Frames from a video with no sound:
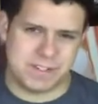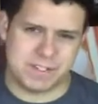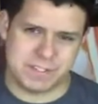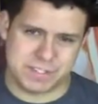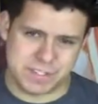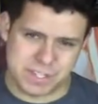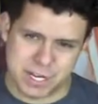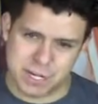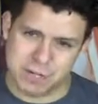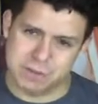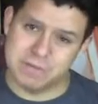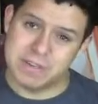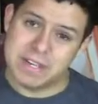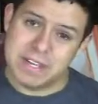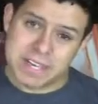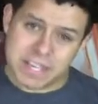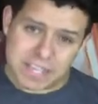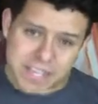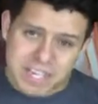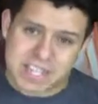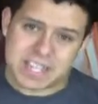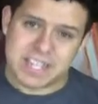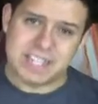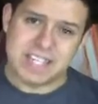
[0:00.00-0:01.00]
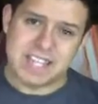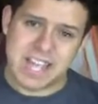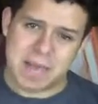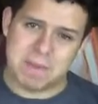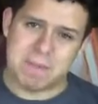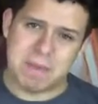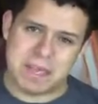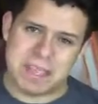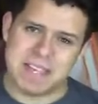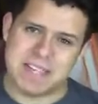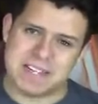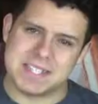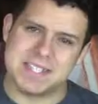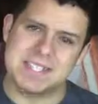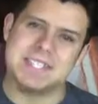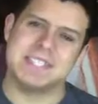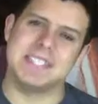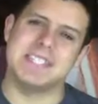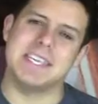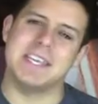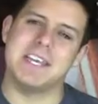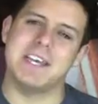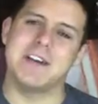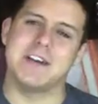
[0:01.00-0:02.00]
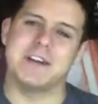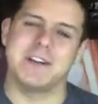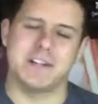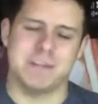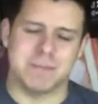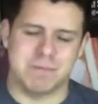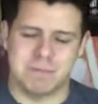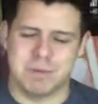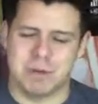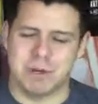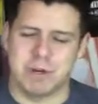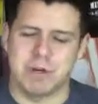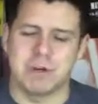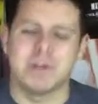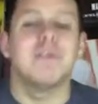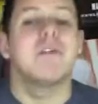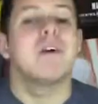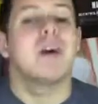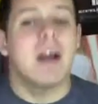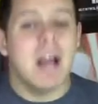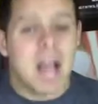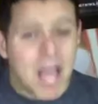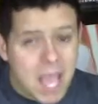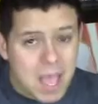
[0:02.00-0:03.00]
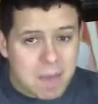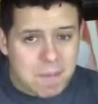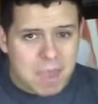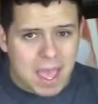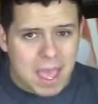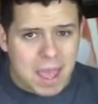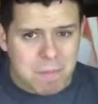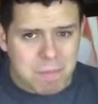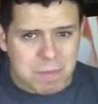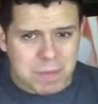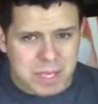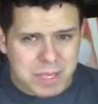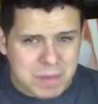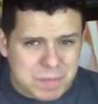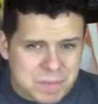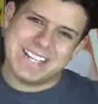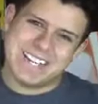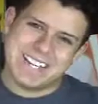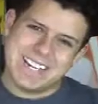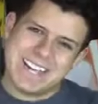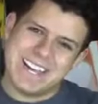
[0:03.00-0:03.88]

so anytime I get to see her in a role, I'm happy.